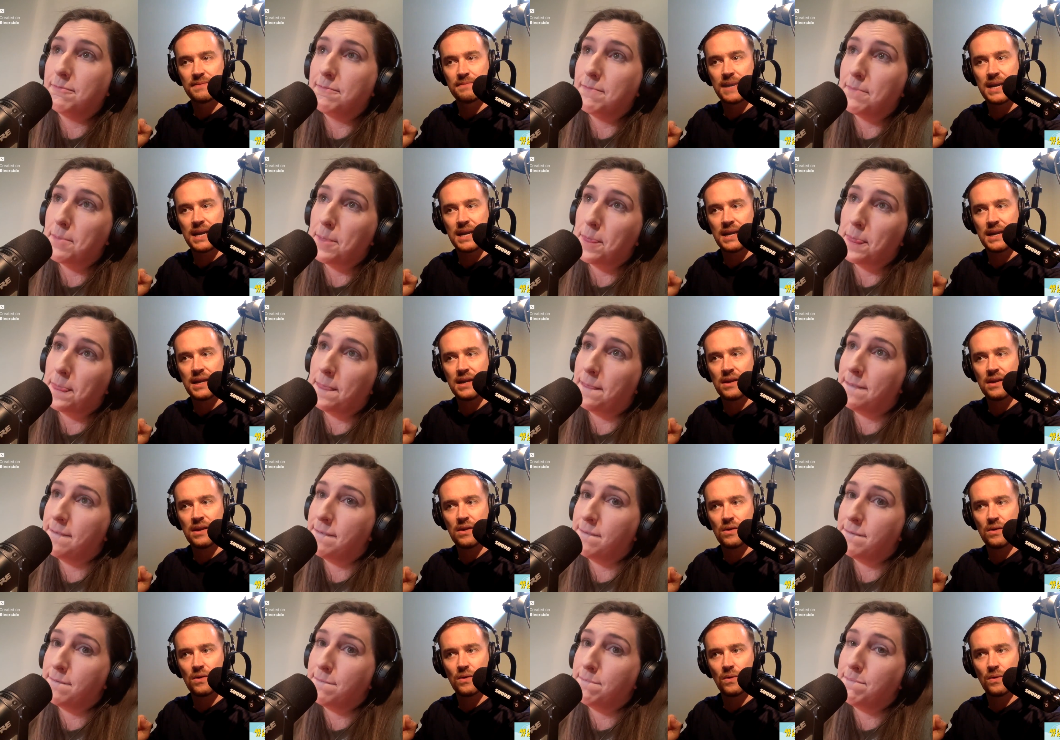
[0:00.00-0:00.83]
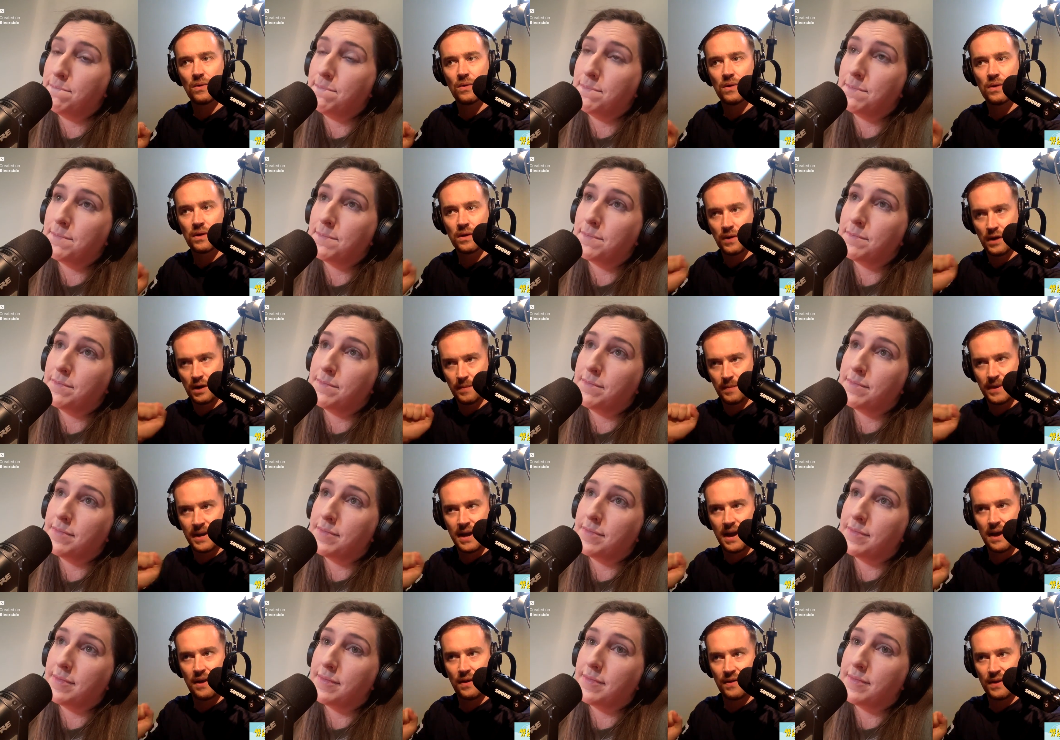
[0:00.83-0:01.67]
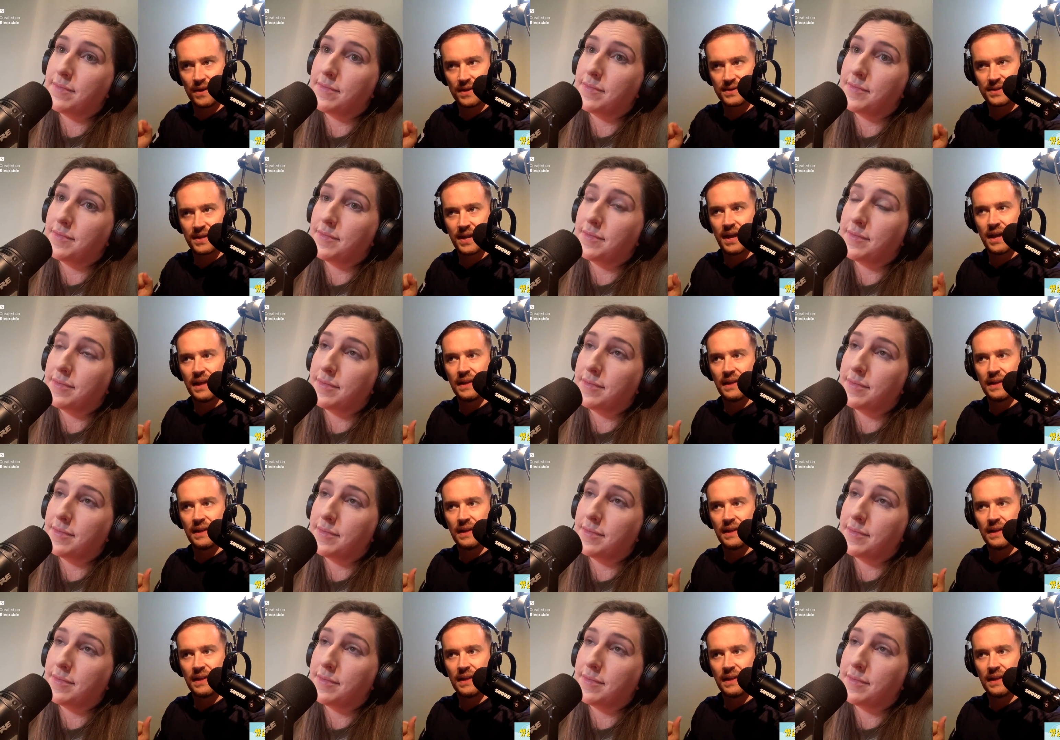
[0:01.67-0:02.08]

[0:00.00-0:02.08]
Speaker 1: meeting you, no, hear me out on this.